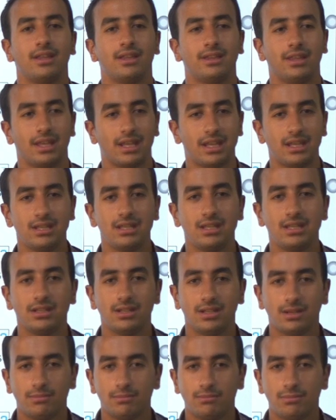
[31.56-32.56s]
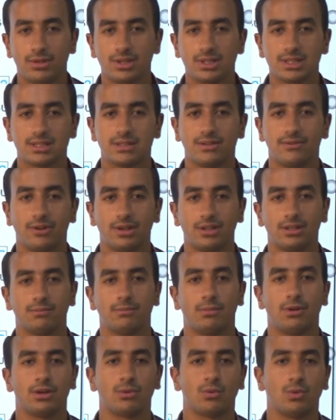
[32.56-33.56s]
any numbers divided
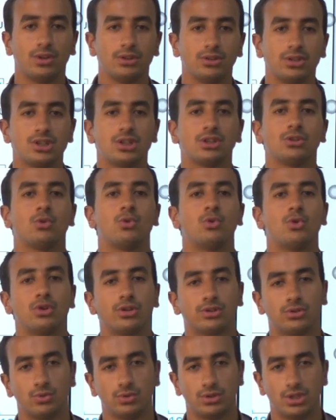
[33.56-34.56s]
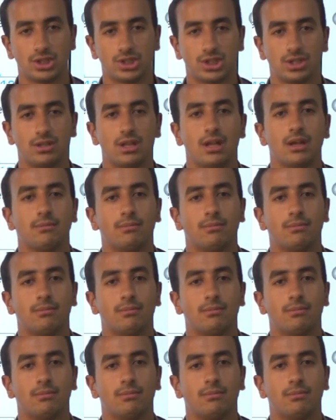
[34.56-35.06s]
by 1 digit or 2 digit